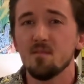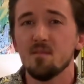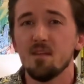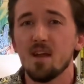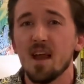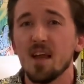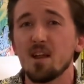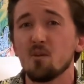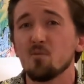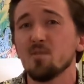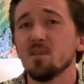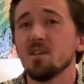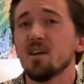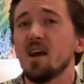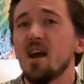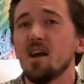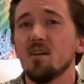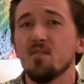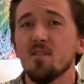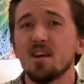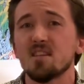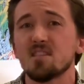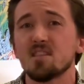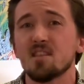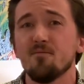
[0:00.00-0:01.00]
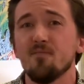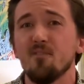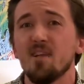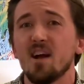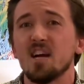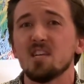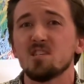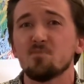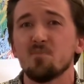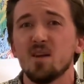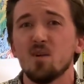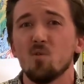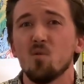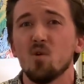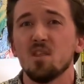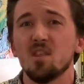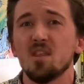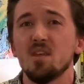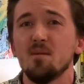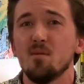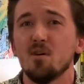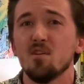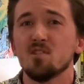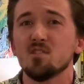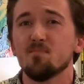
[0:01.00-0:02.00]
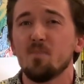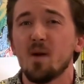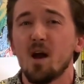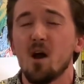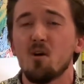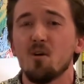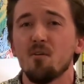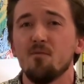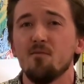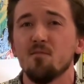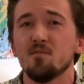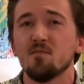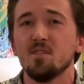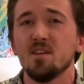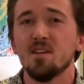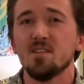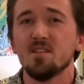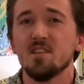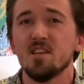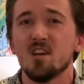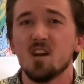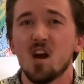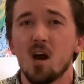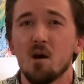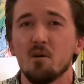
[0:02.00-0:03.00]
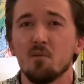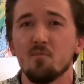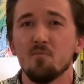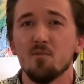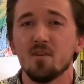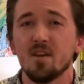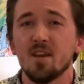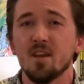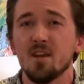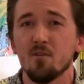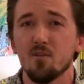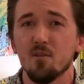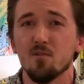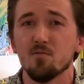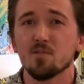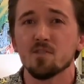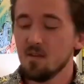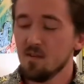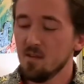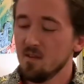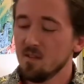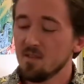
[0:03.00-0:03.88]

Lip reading: and it really highlights the Flash being one of the most powerful DC comic book heroes.